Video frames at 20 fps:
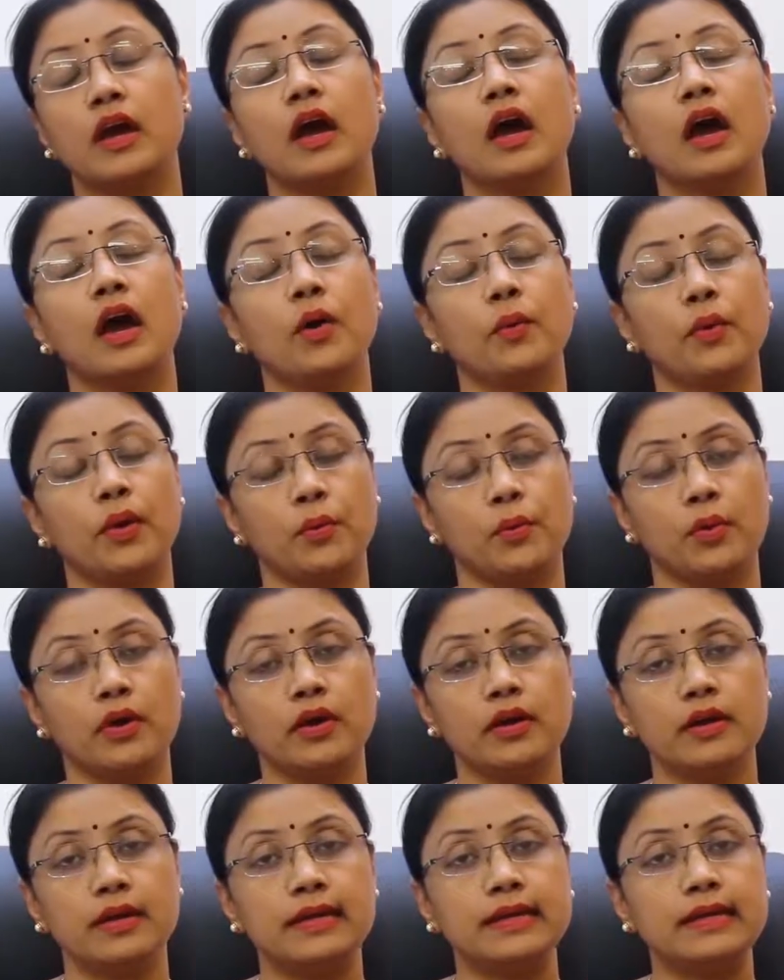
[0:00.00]

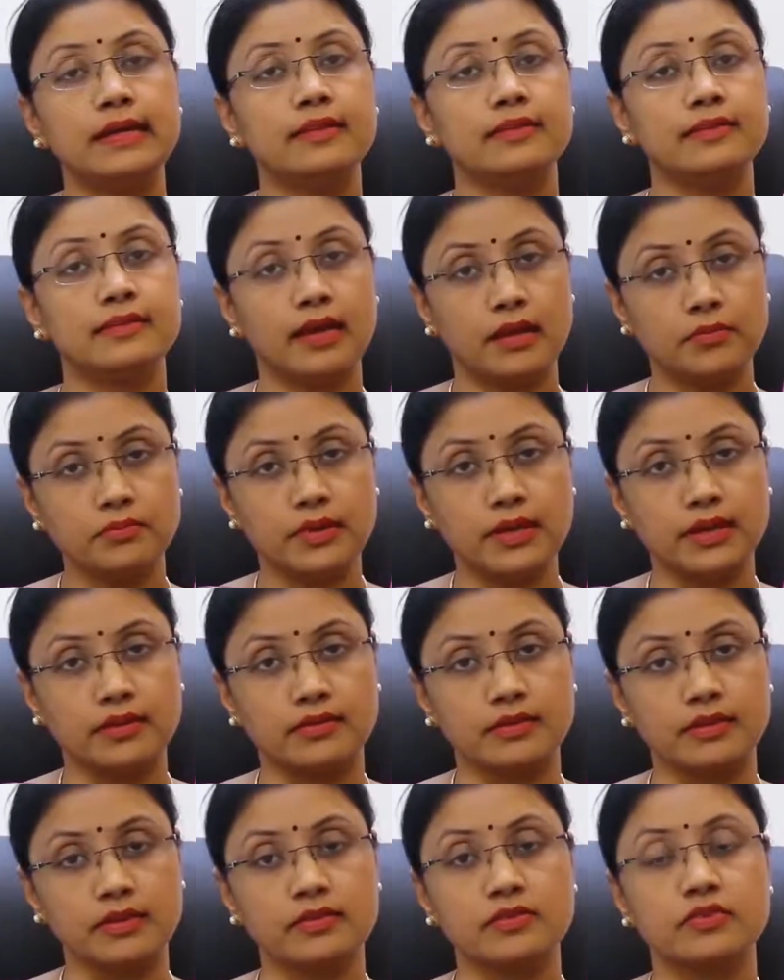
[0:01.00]
However, in some
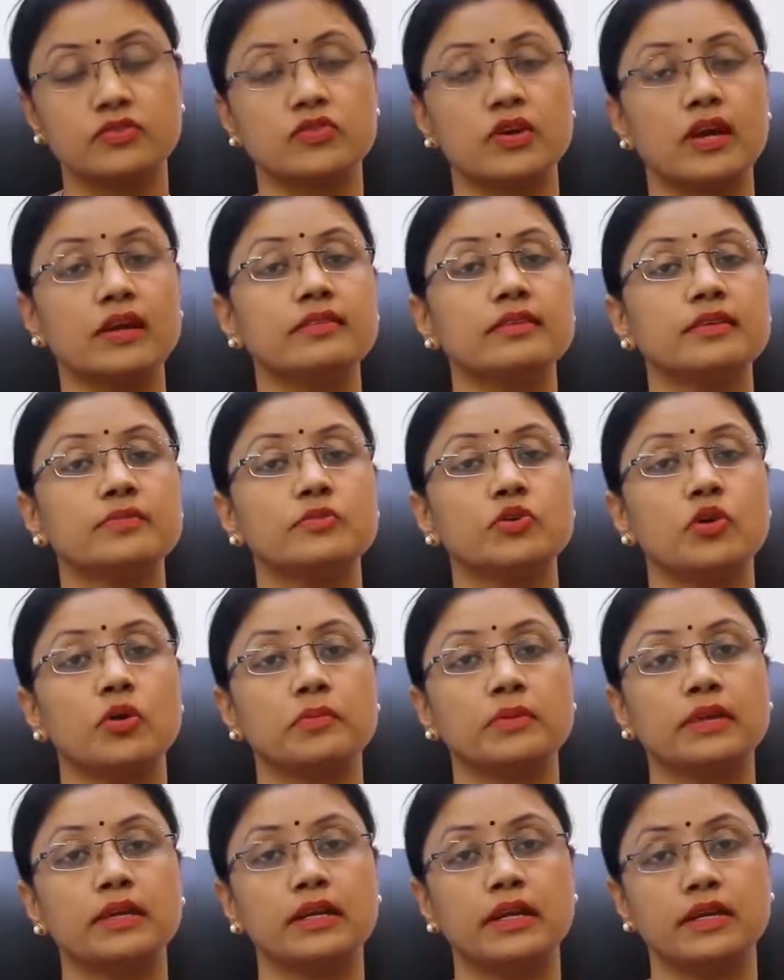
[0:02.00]
cases,
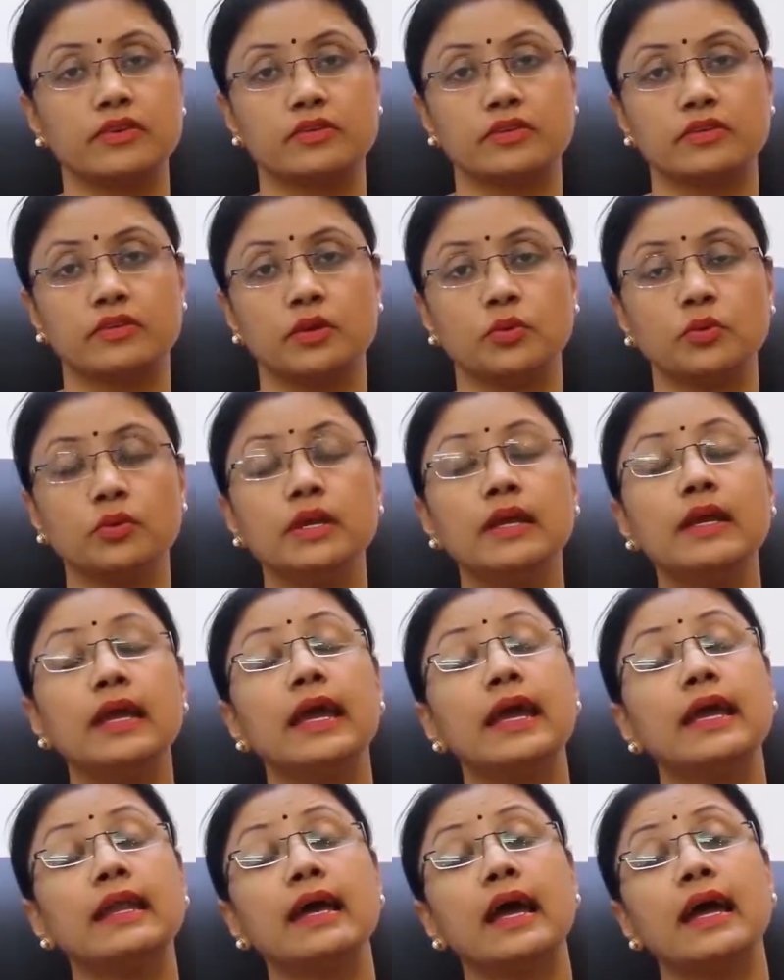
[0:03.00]
transabdominal ultrasound
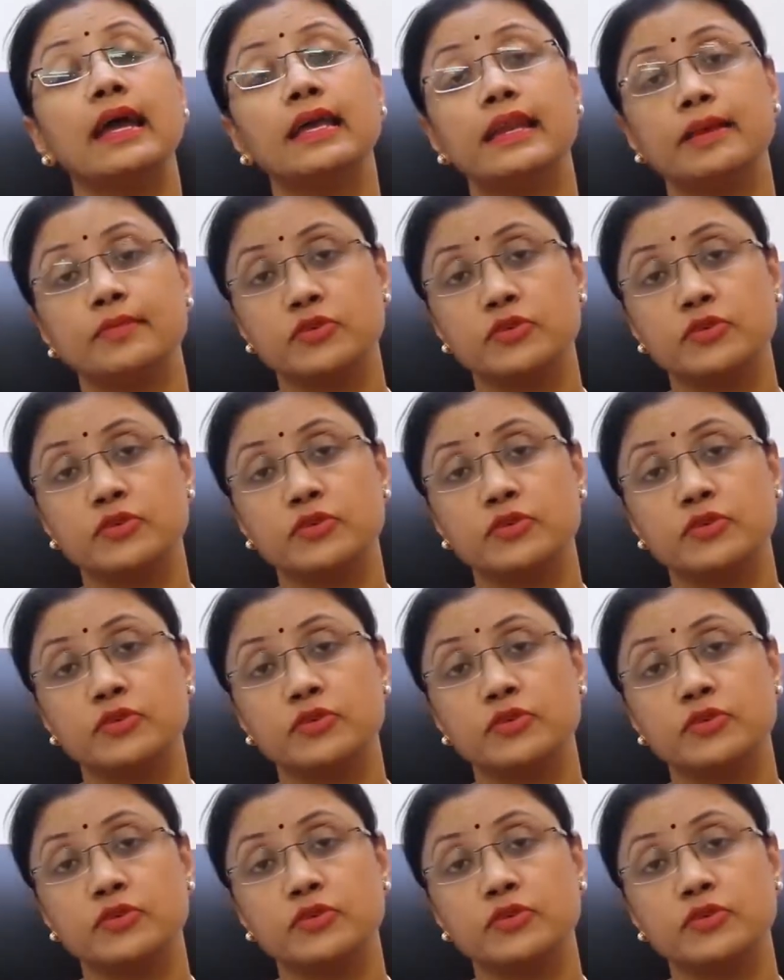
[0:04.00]
and higher